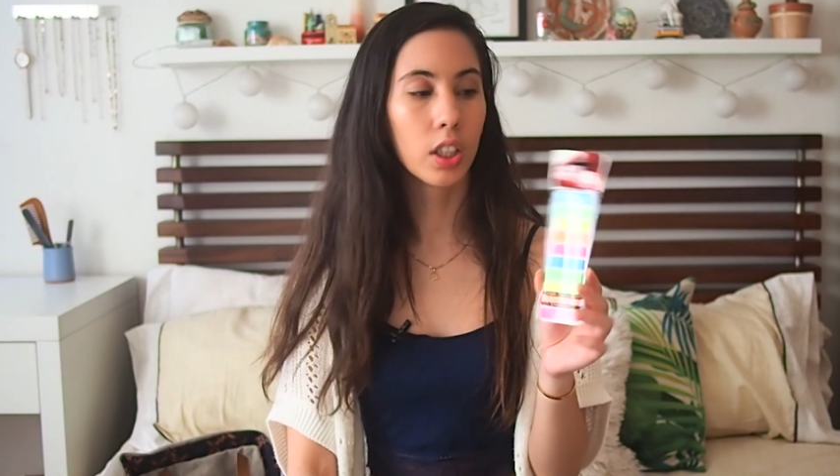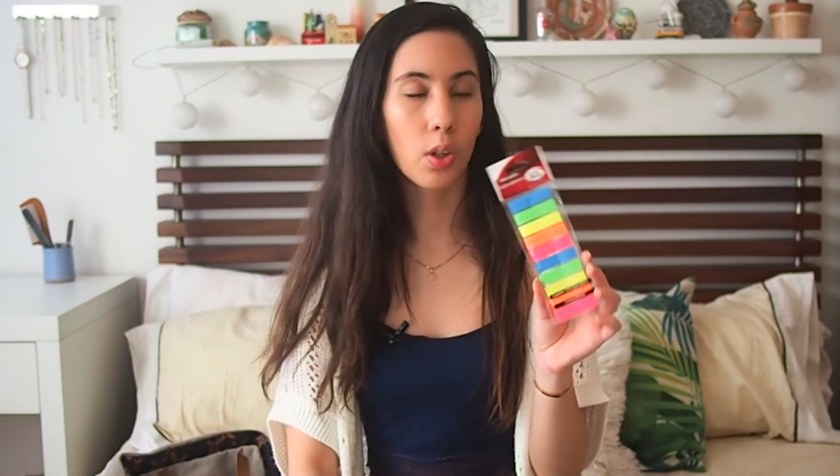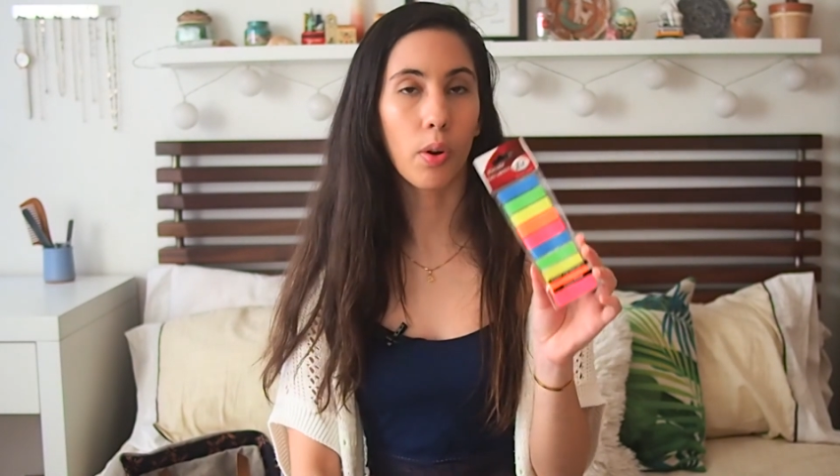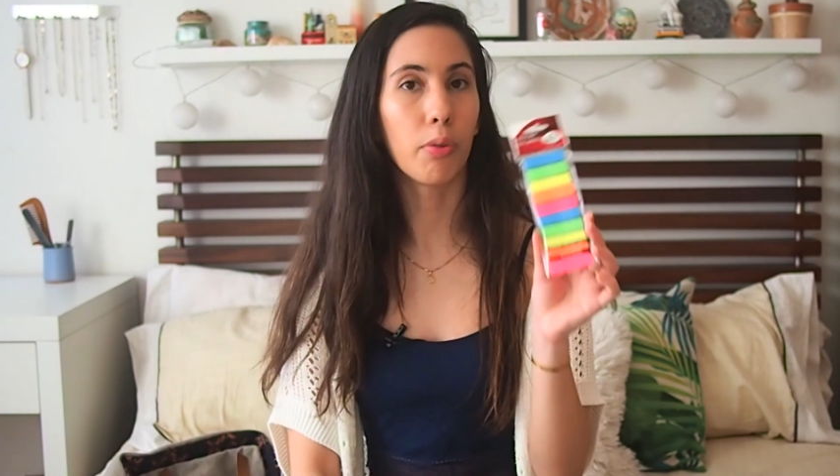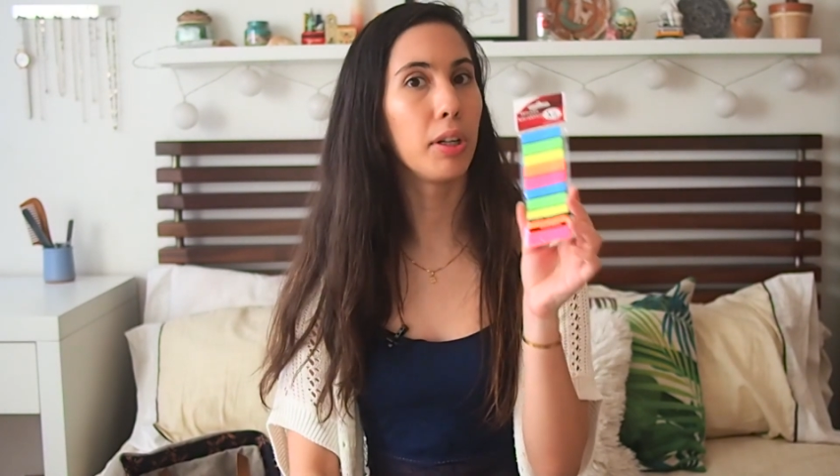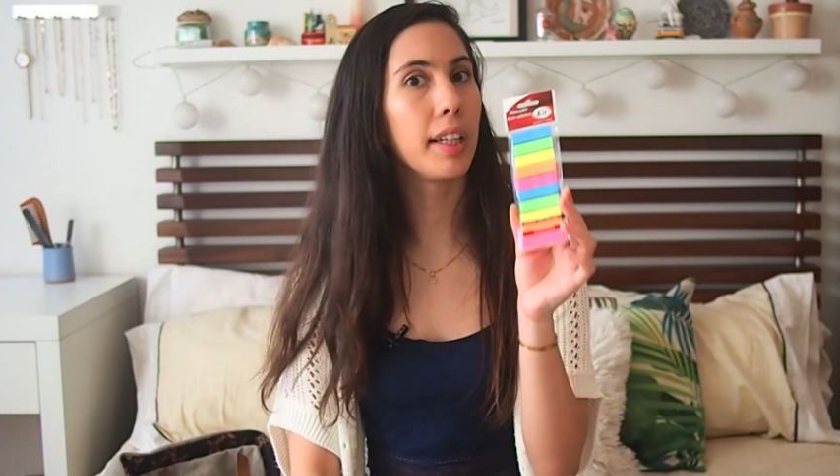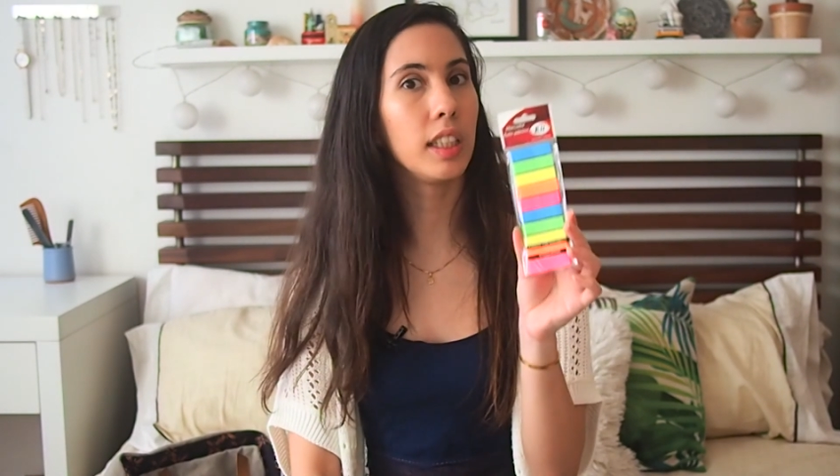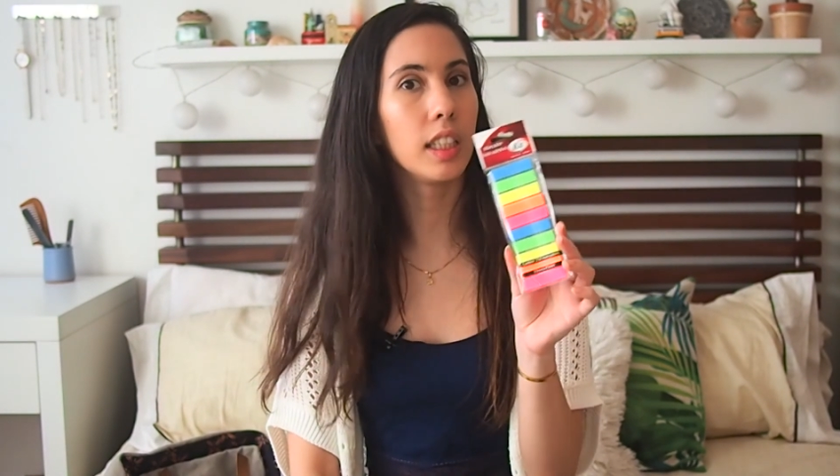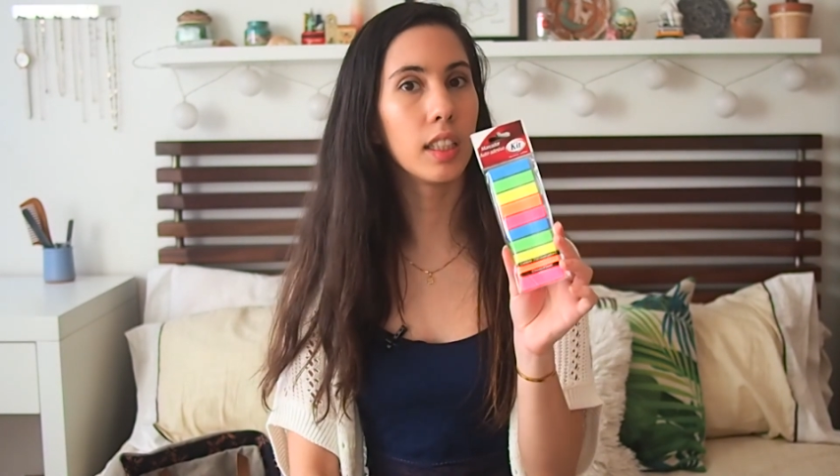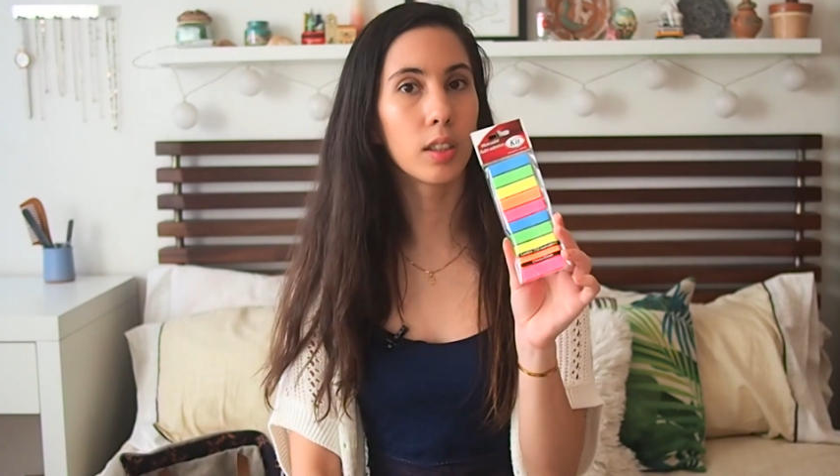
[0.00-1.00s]
so I really
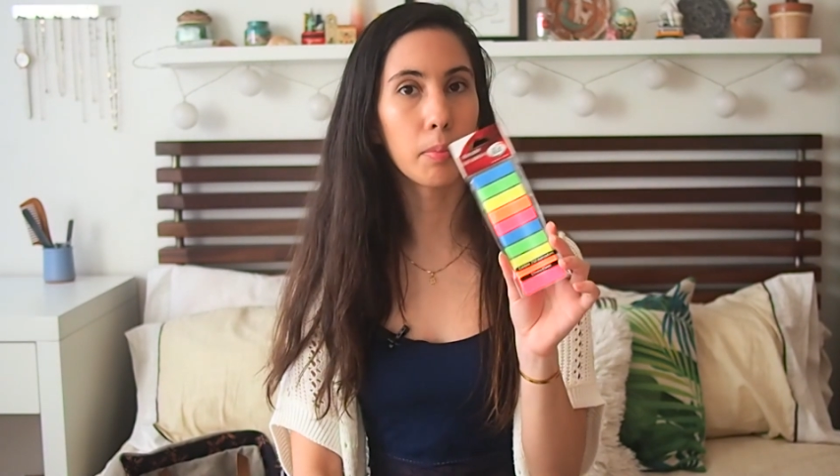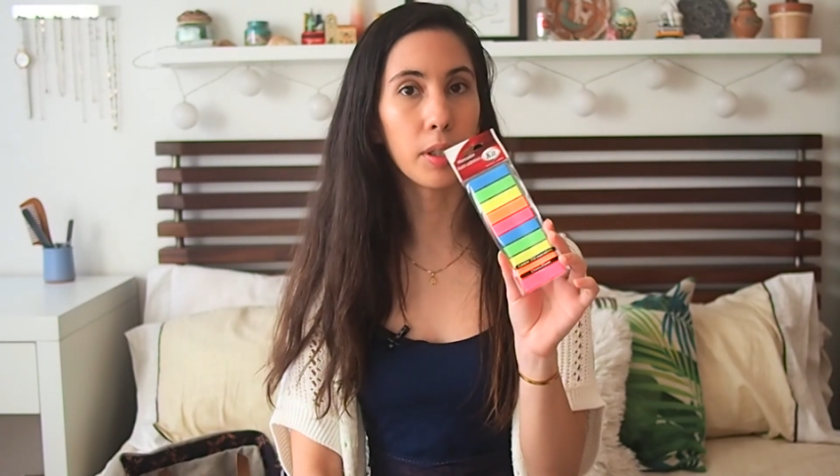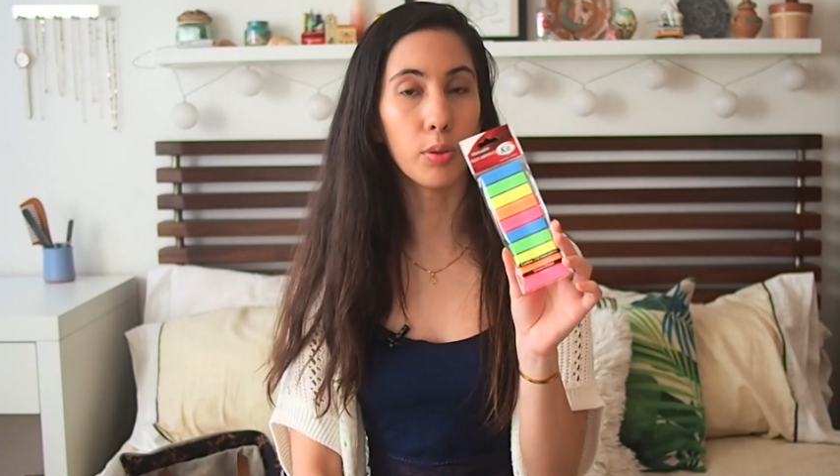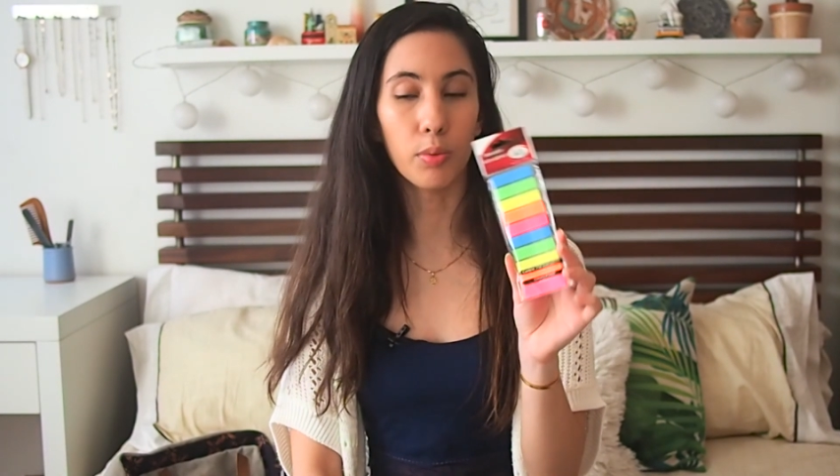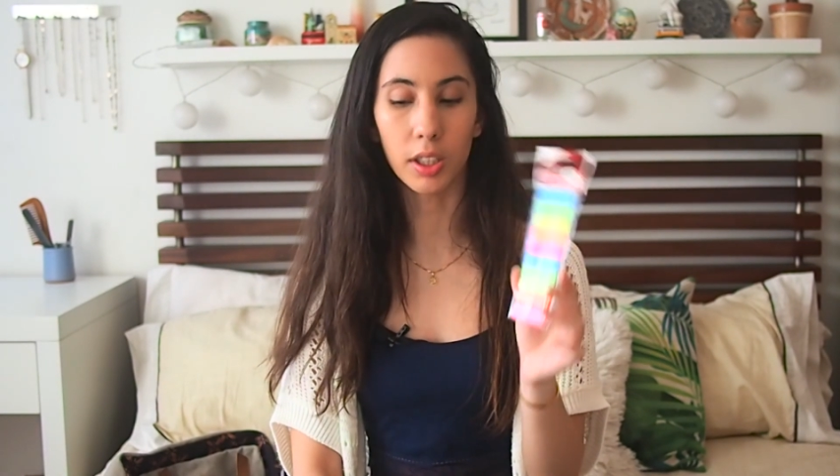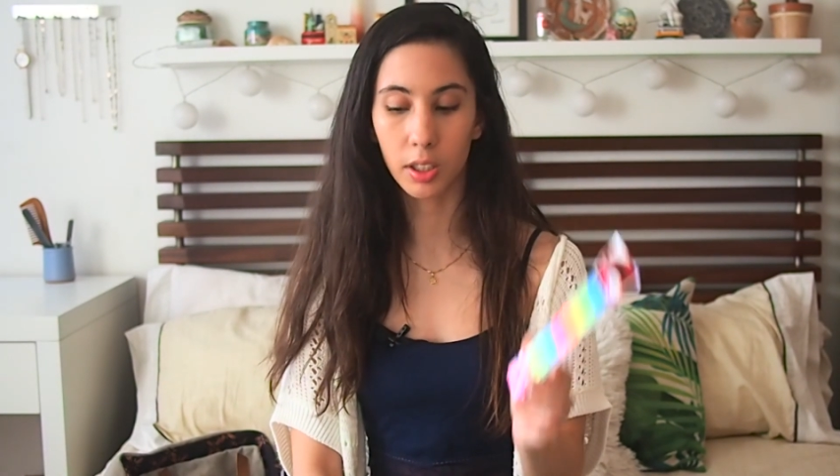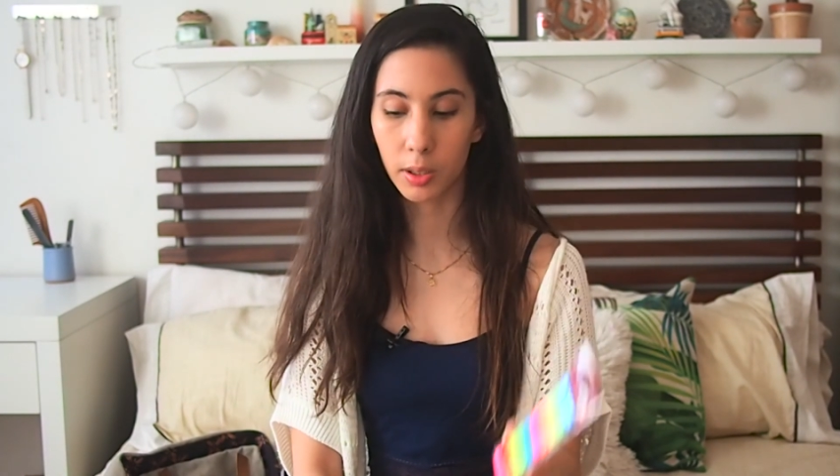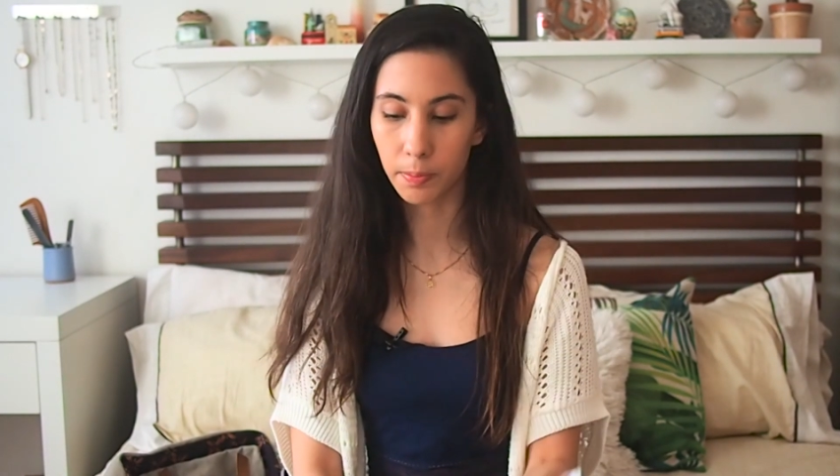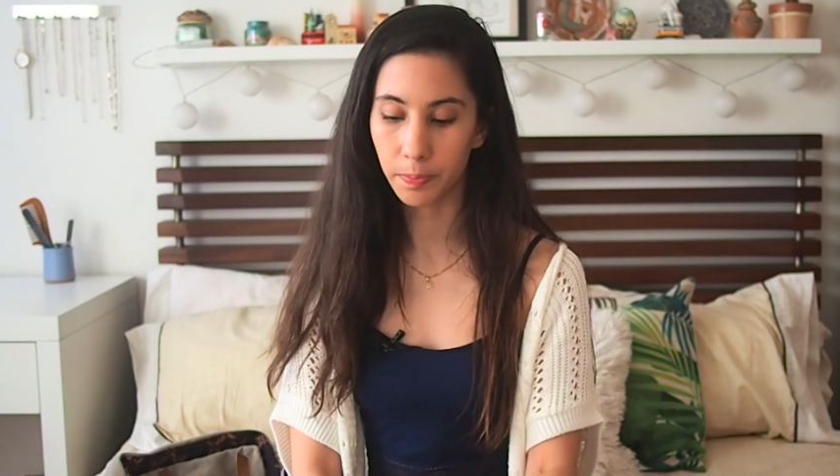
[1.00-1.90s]
needed some new ones.